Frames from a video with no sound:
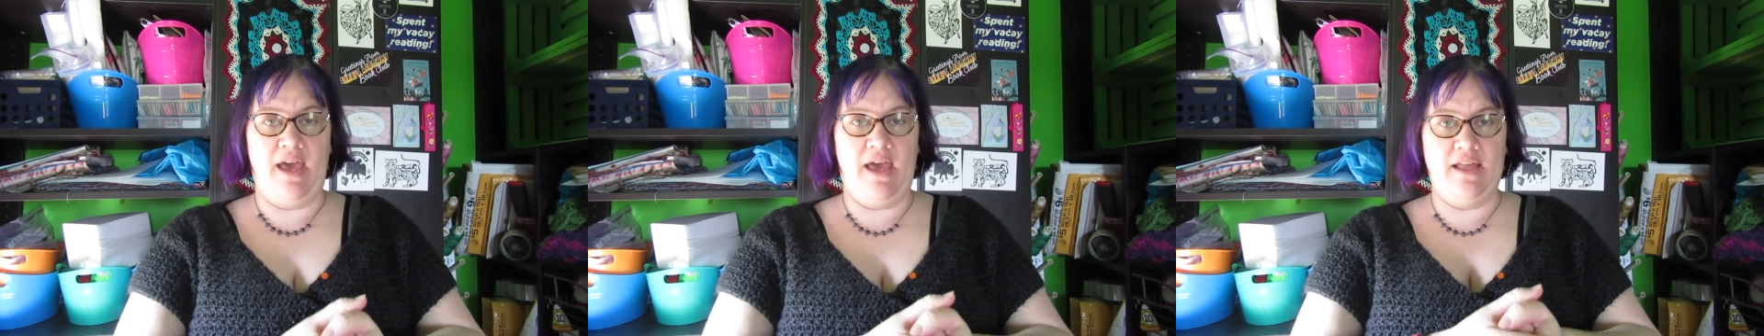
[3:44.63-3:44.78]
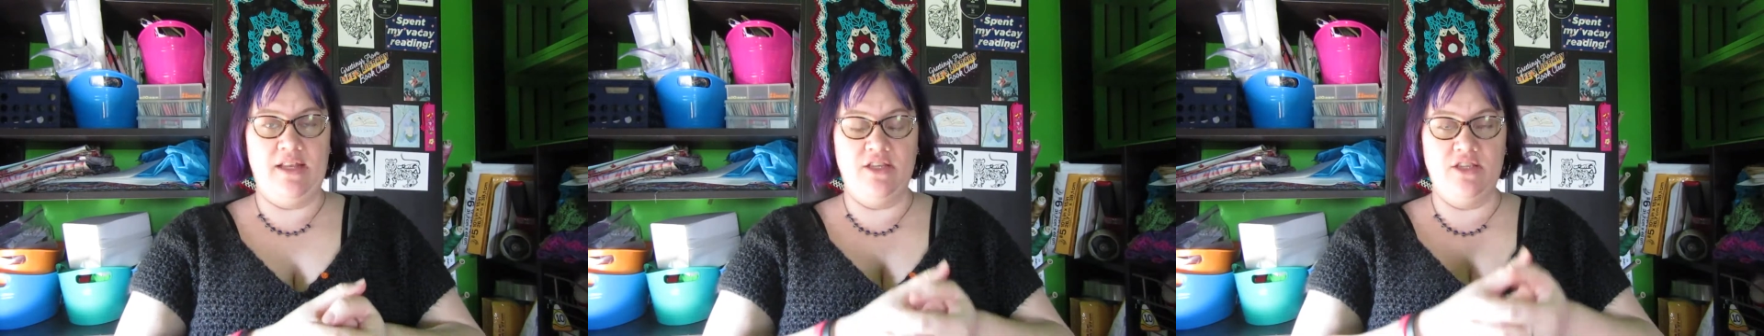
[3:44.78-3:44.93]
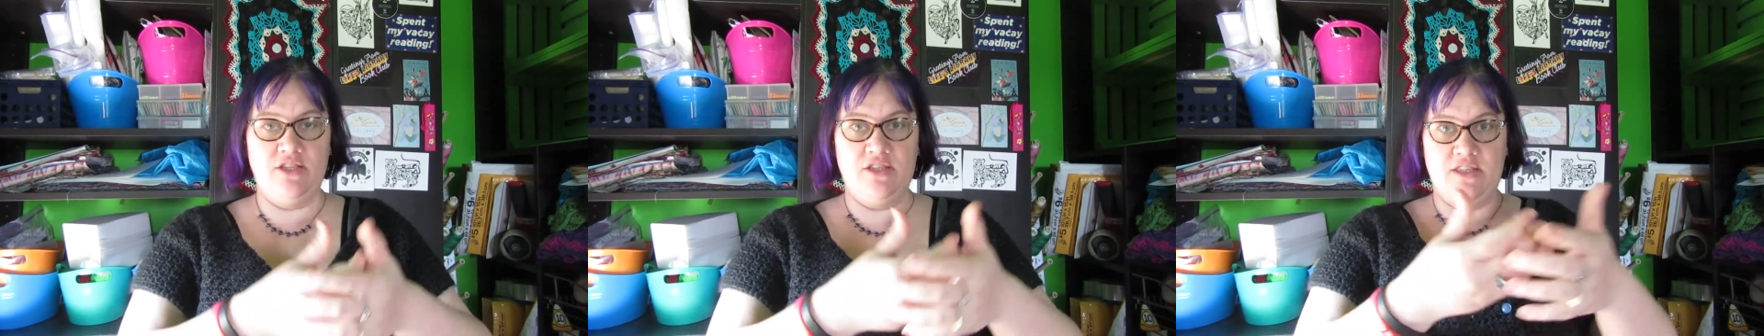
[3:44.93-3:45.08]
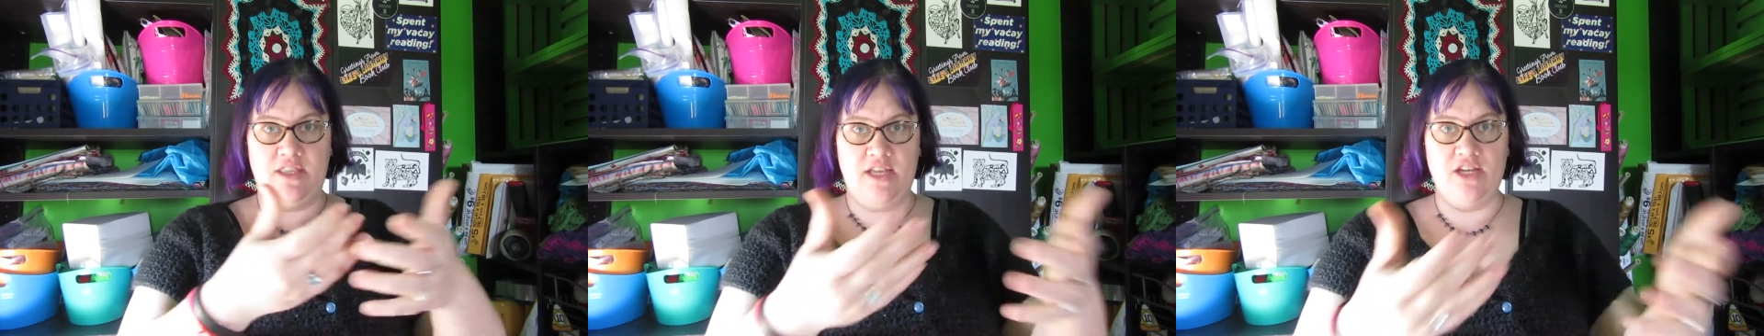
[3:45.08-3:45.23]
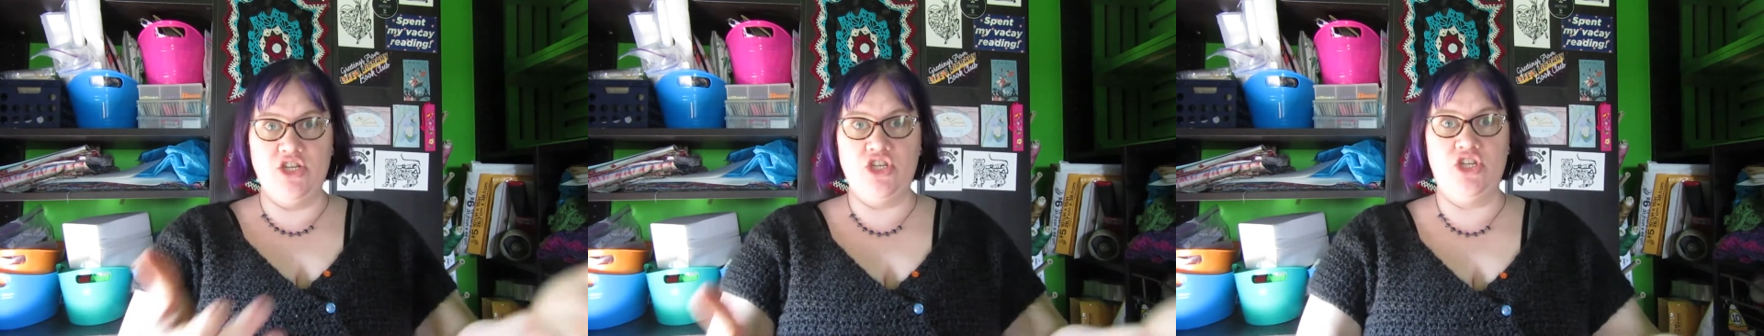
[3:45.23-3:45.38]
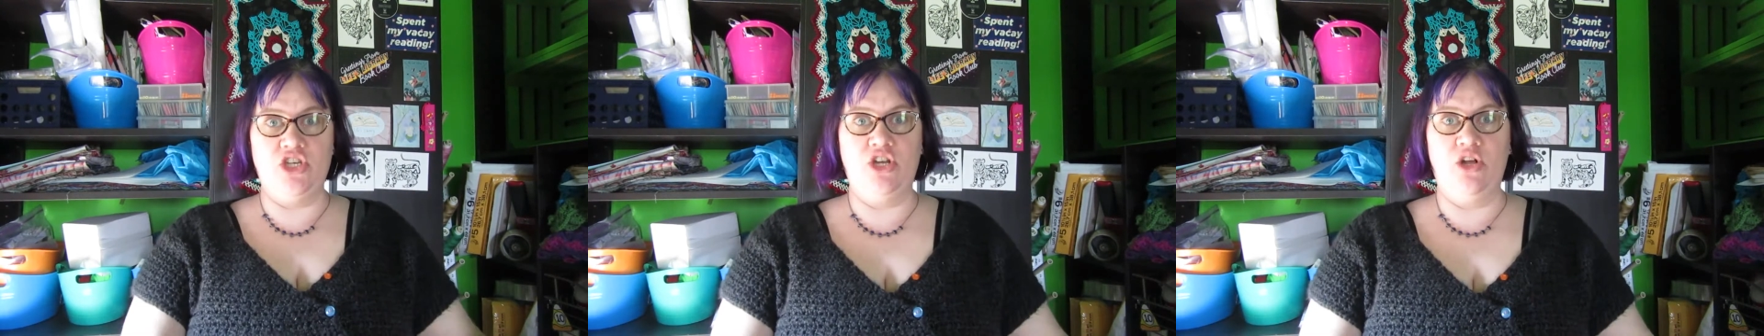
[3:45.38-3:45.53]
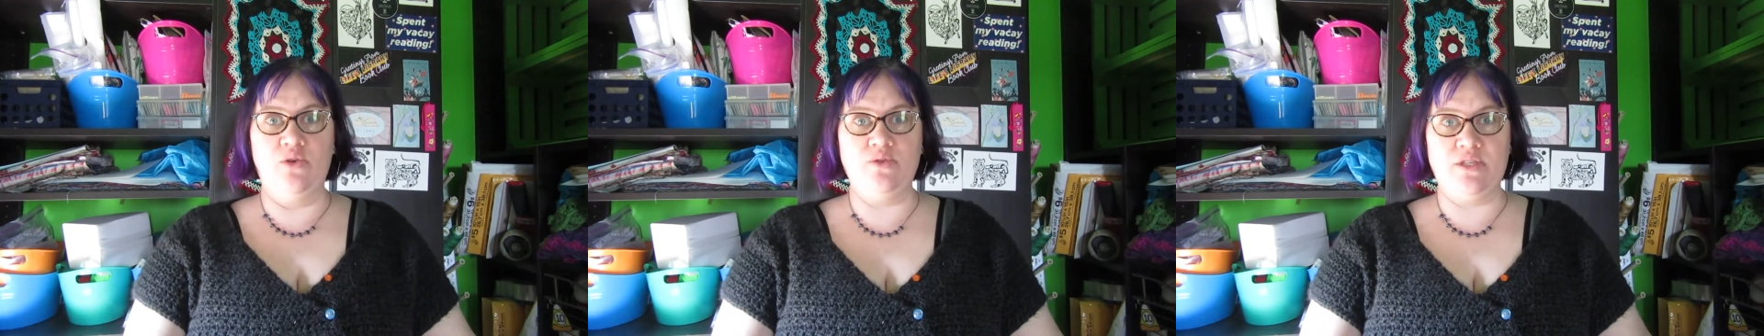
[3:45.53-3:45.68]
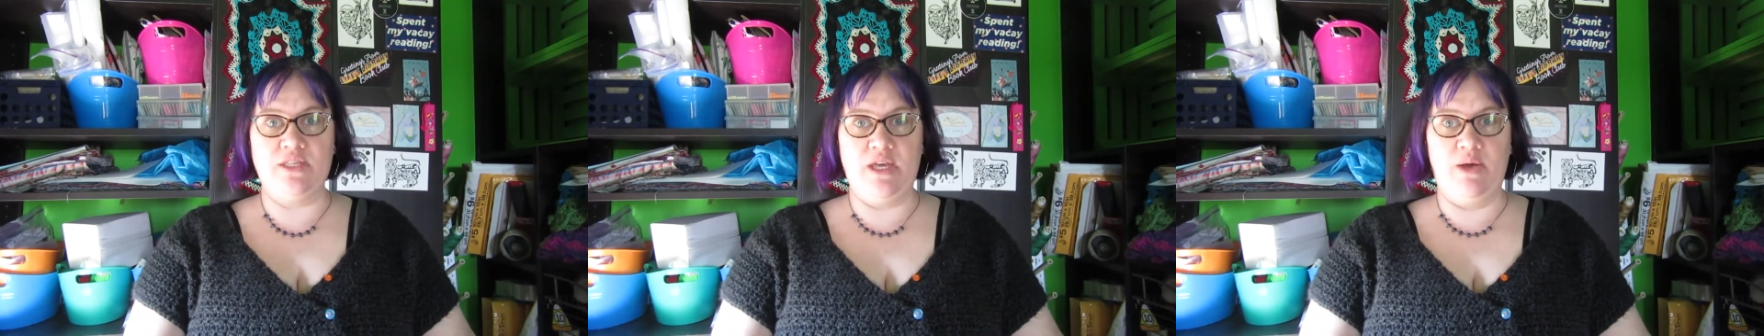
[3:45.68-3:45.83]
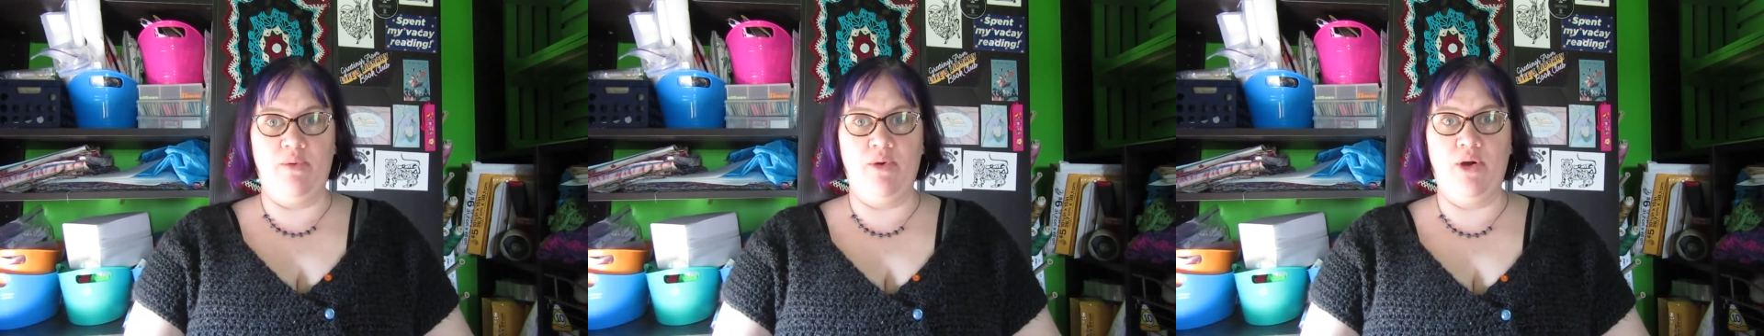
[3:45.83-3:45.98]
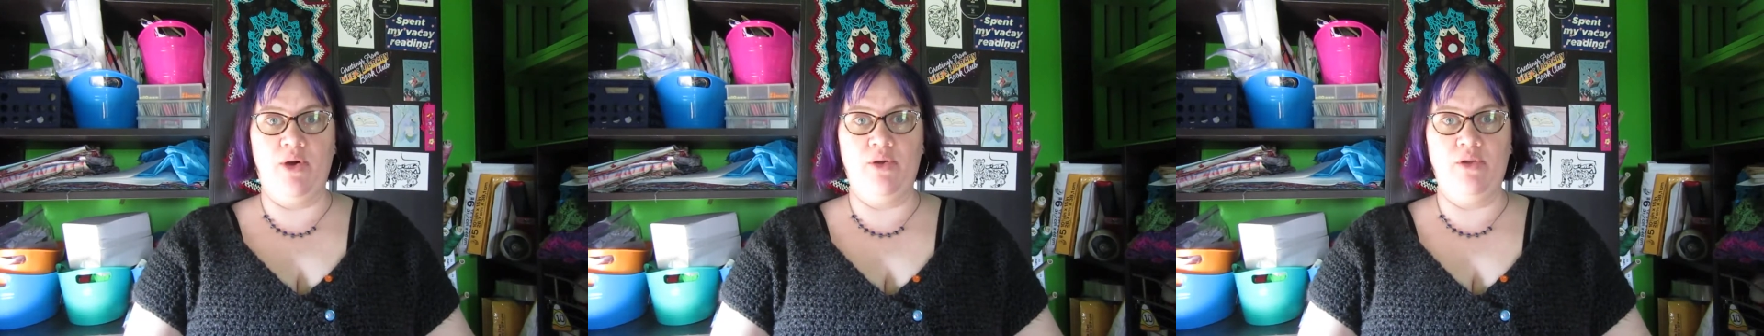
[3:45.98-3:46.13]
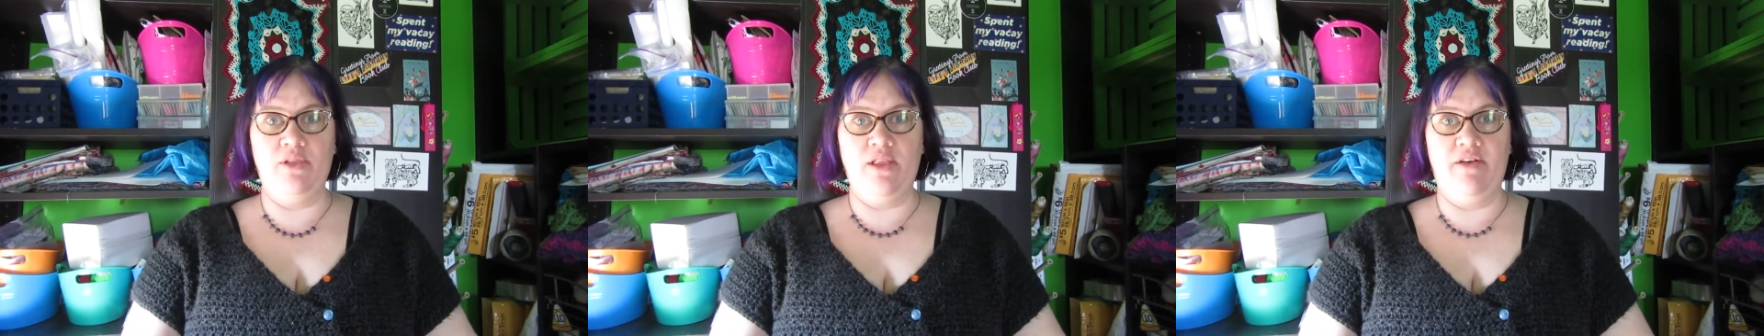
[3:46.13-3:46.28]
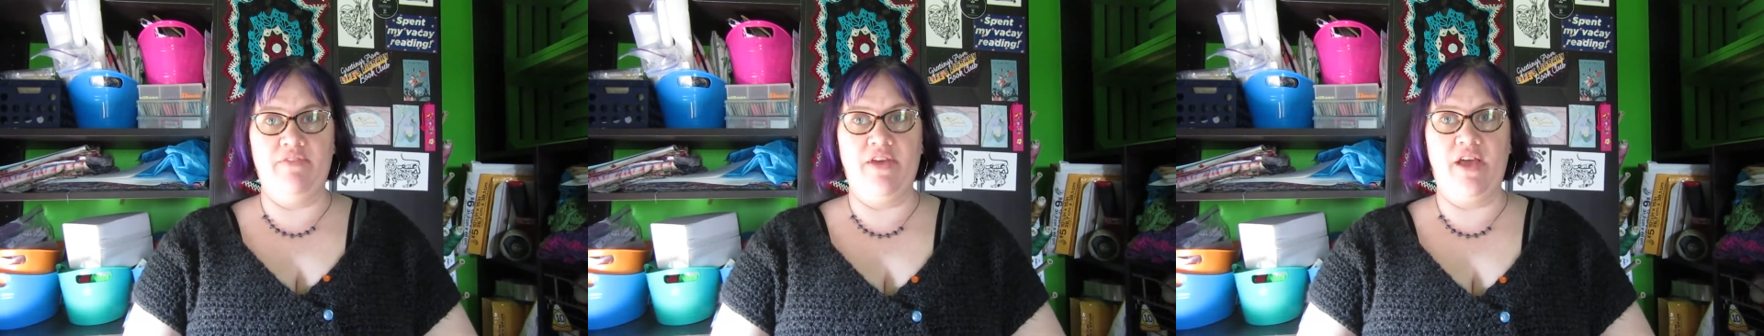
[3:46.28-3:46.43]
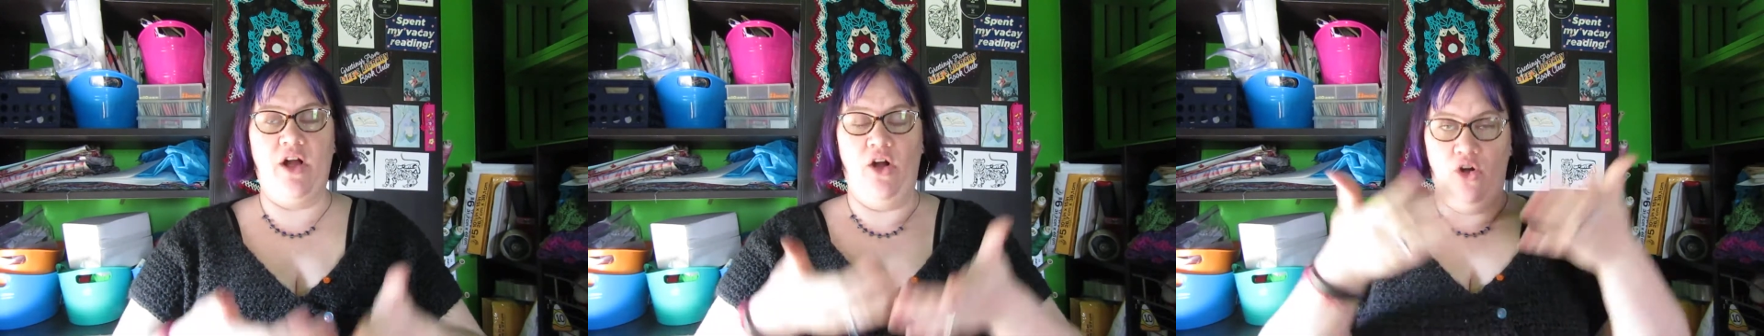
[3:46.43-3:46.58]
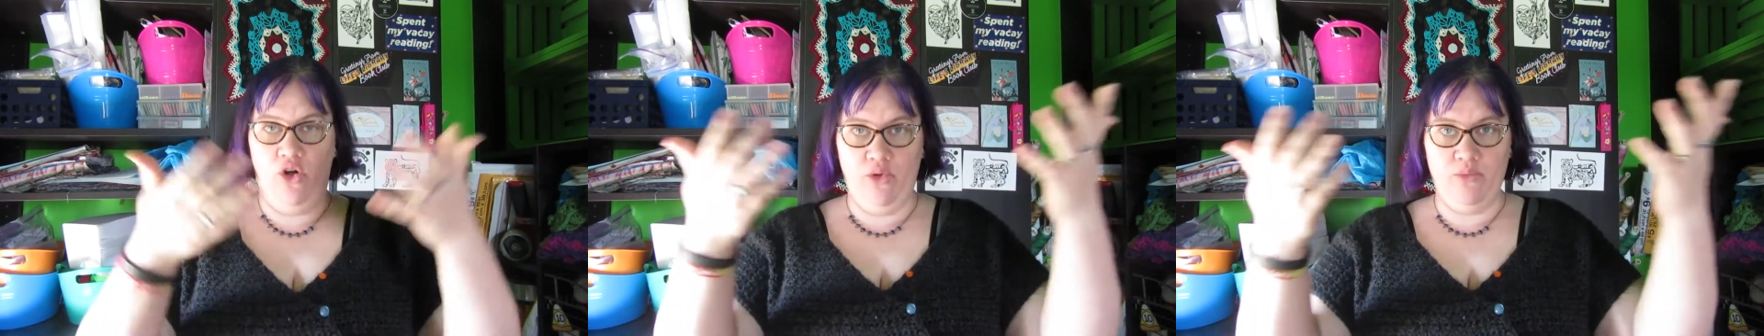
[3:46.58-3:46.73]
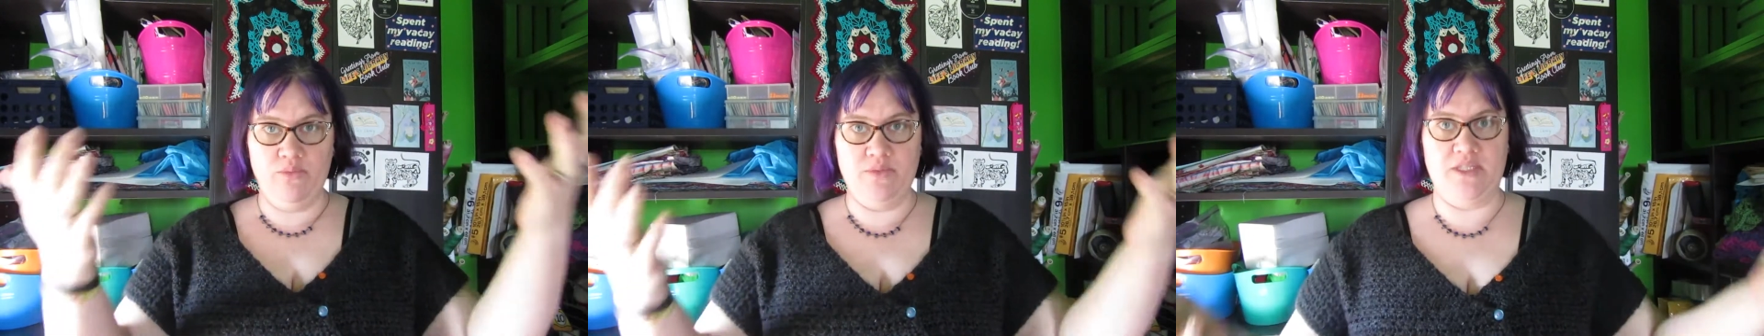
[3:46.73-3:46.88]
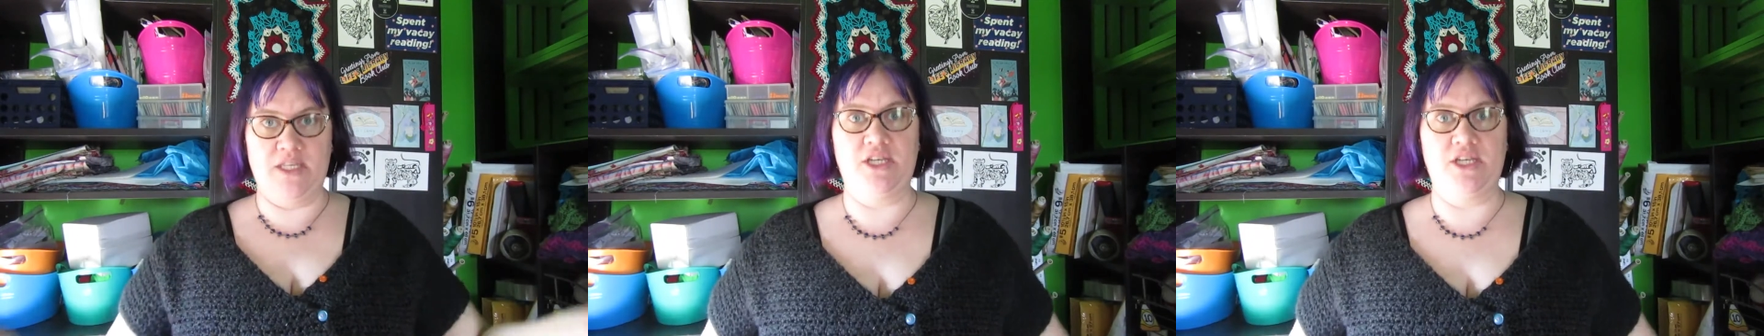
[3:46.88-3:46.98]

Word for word: and then she knows they will go to loving homes.